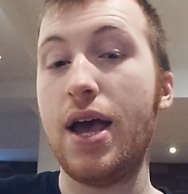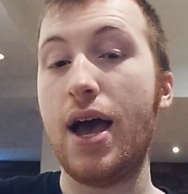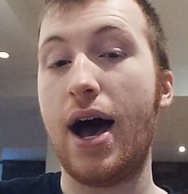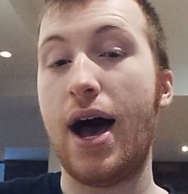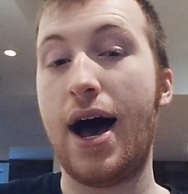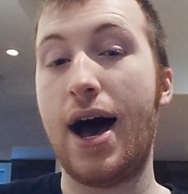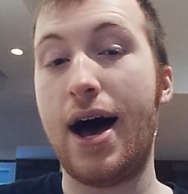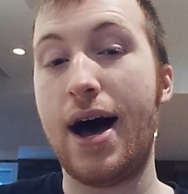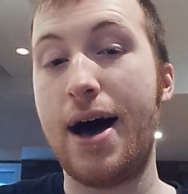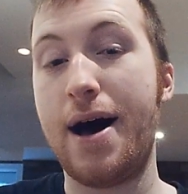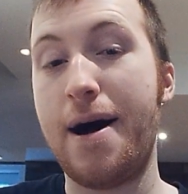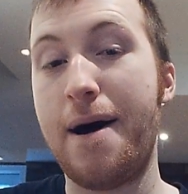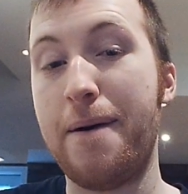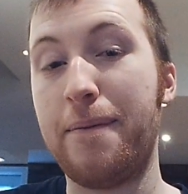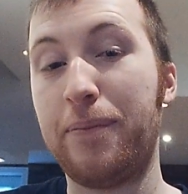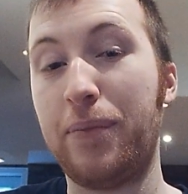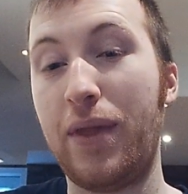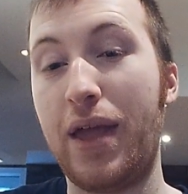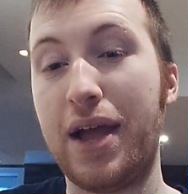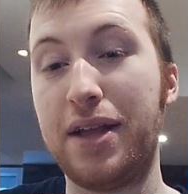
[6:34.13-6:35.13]

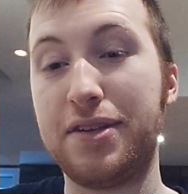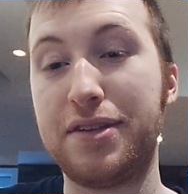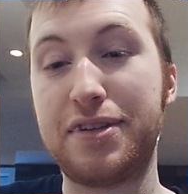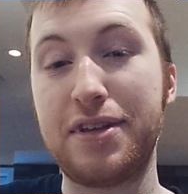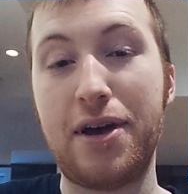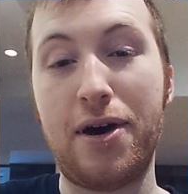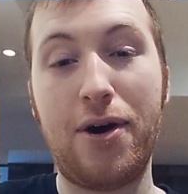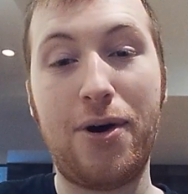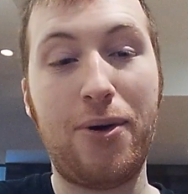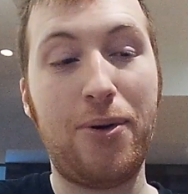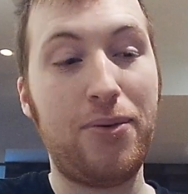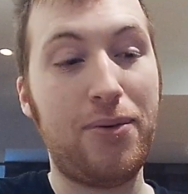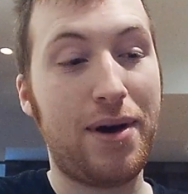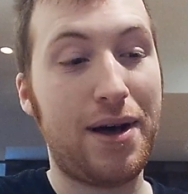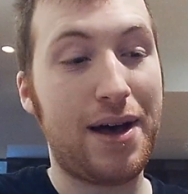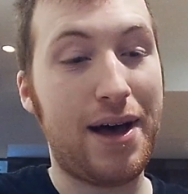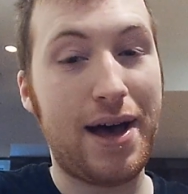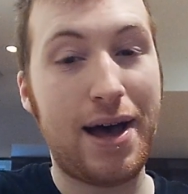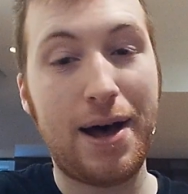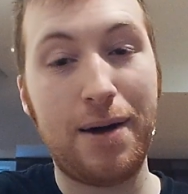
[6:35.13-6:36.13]
Um, and so,
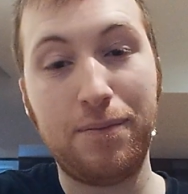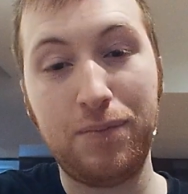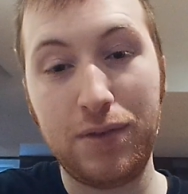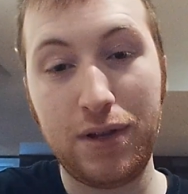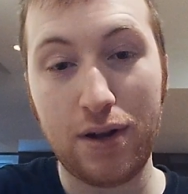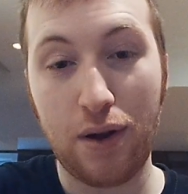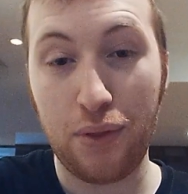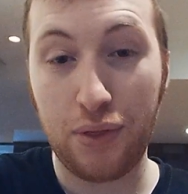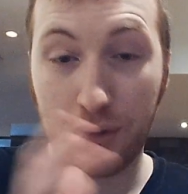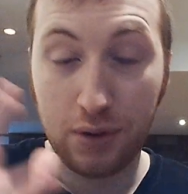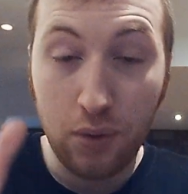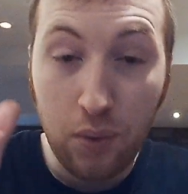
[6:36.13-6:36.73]
uh, you know, the,